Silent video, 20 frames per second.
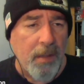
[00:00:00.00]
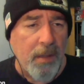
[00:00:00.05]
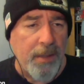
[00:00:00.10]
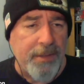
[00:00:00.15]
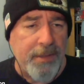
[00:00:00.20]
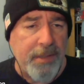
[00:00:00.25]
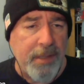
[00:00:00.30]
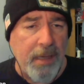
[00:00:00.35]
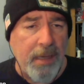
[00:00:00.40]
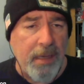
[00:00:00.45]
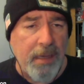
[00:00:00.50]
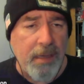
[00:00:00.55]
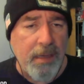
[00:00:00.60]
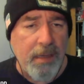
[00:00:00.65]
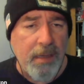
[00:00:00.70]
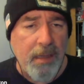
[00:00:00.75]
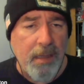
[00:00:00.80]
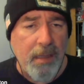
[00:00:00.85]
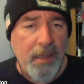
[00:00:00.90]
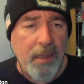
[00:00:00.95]
Let's
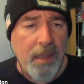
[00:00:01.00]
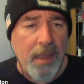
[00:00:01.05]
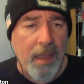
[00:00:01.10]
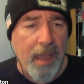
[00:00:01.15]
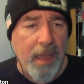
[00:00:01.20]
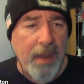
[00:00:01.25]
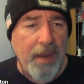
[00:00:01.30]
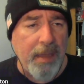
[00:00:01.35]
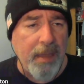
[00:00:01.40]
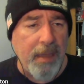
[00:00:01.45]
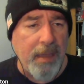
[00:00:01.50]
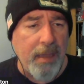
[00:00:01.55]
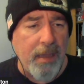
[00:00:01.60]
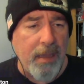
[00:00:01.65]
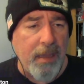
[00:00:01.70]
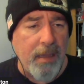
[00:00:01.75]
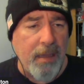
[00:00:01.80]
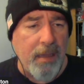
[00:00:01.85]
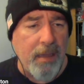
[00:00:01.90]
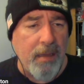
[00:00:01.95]
see
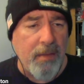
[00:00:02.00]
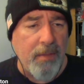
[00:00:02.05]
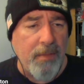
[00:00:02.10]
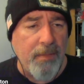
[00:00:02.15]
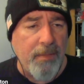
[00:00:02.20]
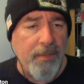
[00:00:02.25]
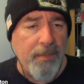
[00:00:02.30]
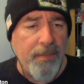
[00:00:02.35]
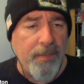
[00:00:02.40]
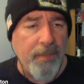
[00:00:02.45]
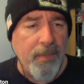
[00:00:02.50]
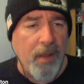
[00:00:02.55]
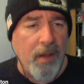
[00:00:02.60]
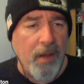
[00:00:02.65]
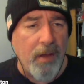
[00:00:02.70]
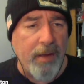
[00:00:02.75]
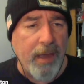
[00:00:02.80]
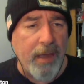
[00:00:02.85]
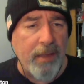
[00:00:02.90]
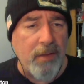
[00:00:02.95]
any.
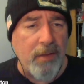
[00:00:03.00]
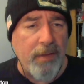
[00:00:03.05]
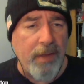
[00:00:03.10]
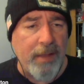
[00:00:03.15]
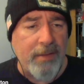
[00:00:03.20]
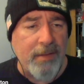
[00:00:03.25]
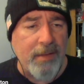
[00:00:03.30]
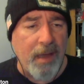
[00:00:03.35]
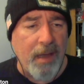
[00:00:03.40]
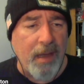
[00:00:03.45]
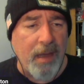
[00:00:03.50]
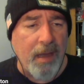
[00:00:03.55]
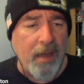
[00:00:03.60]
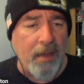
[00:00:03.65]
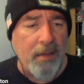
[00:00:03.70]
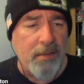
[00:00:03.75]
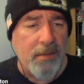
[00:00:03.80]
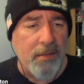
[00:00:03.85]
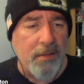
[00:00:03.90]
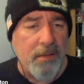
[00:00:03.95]
Okay, so that's
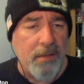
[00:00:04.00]
the